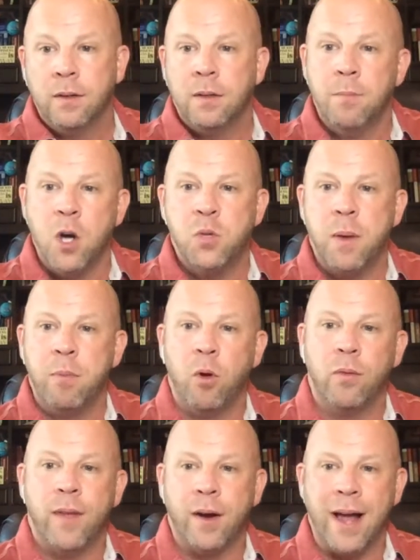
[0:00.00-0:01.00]
most
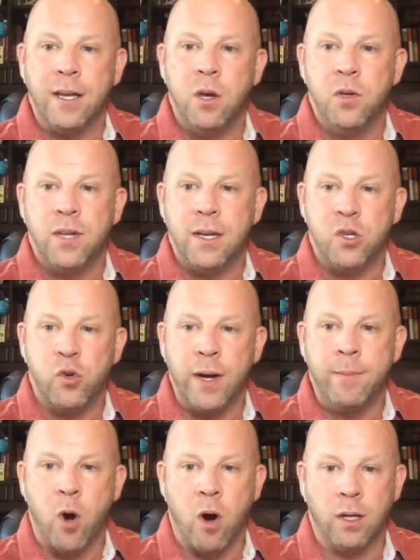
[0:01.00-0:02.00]
people, they're not using
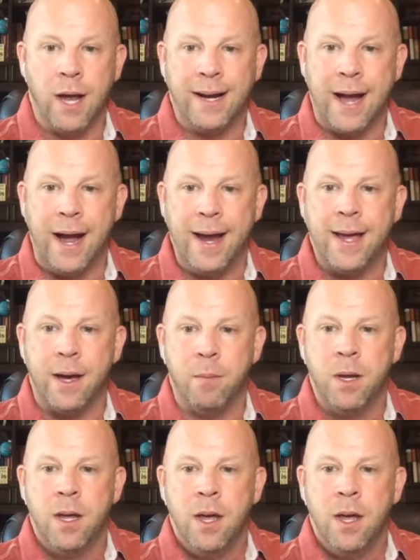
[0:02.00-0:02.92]
StreamYard like I am.